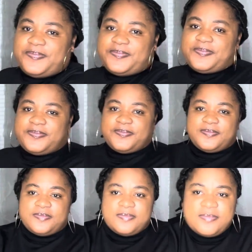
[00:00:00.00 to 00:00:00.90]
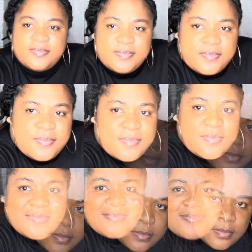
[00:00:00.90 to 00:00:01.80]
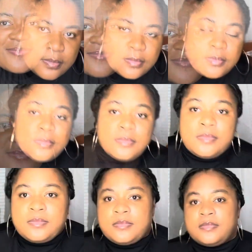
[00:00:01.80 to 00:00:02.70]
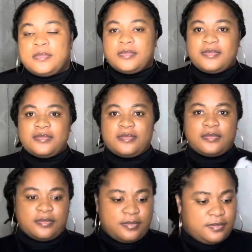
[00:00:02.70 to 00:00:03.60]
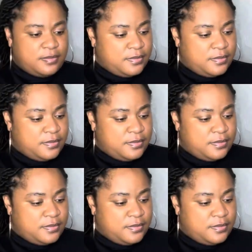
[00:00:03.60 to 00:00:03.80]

Nobody speaks.